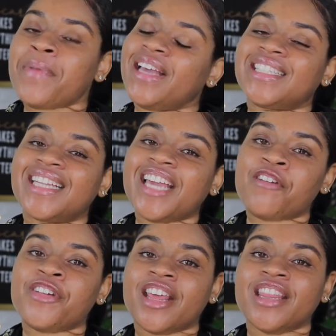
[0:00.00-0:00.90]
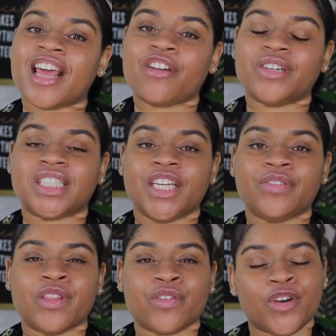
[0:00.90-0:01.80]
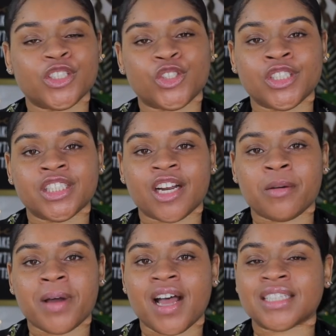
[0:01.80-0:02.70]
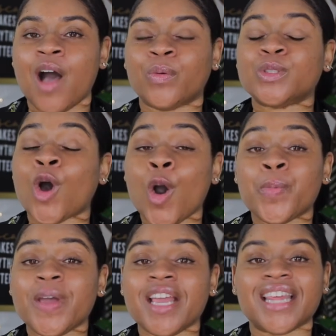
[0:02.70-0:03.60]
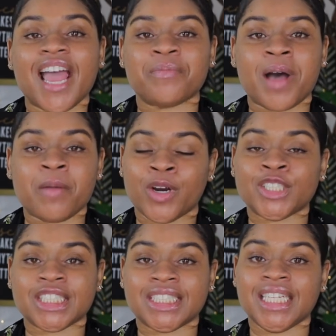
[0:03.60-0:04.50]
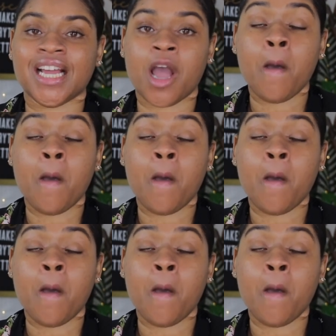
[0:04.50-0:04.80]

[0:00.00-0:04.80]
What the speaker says: basically everything that I received in the first Trendsetter box. I was hoping that by purchasing